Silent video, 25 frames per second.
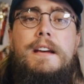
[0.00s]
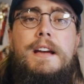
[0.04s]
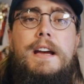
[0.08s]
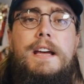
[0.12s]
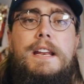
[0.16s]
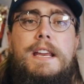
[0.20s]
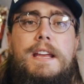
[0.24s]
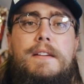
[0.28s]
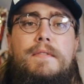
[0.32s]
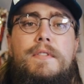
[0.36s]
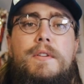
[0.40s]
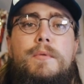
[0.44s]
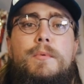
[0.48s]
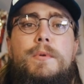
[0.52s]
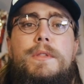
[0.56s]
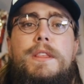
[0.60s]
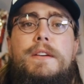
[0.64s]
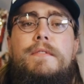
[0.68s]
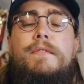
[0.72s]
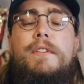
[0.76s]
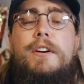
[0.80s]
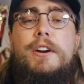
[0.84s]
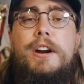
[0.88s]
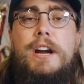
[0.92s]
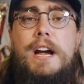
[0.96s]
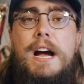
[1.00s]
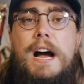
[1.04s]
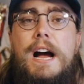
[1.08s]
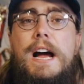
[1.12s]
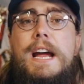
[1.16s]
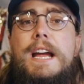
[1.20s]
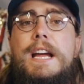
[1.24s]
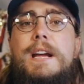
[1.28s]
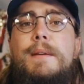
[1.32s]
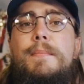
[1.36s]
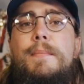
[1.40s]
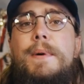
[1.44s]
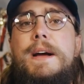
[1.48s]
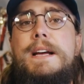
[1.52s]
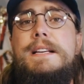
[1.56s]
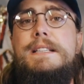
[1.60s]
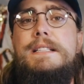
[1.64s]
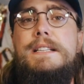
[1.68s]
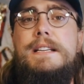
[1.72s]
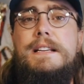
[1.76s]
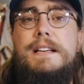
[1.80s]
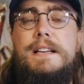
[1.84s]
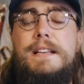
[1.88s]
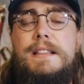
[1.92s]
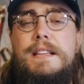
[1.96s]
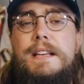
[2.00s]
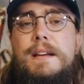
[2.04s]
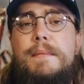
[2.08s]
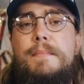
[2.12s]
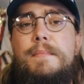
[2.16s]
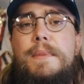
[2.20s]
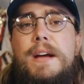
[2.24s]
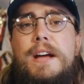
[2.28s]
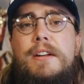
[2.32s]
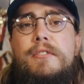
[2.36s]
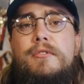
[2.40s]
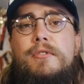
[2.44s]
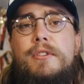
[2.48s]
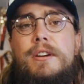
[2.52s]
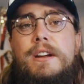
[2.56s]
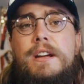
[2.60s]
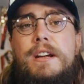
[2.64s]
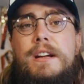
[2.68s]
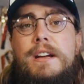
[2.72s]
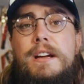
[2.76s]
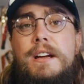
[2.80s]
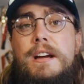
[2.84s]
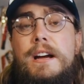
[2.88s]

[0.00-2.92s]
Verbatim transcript: And even with a very high capacity lithium battery,